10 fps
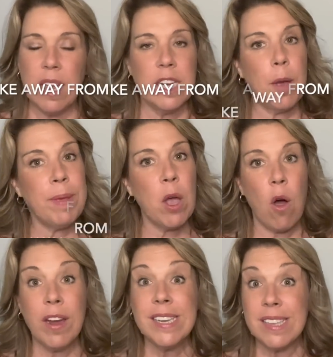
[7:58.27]
Now, being
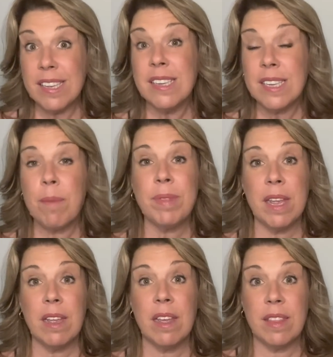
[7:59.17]
honest, this is
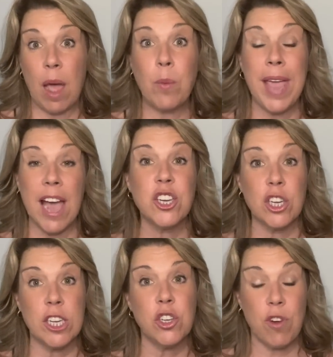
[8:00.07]
something that we
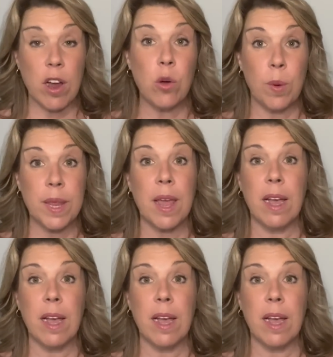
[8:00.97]
actually struggle with a